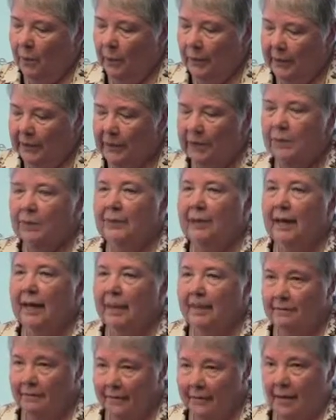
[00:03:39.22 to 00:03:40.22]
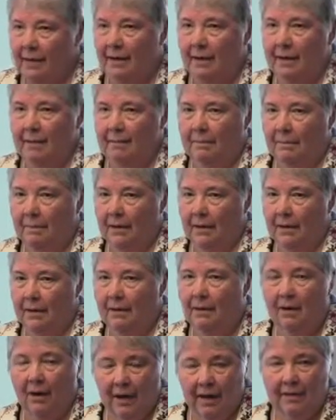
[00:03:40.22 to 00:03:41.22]
We don't have time
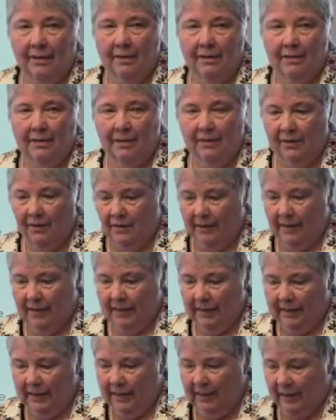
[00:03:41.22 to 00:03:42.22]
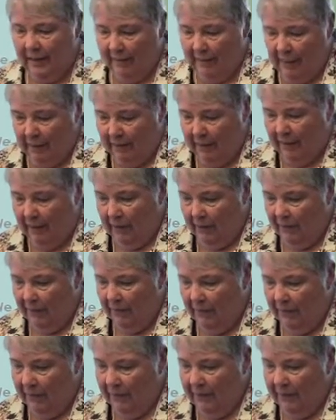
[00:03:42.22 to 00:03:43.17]
not to do this, in my view.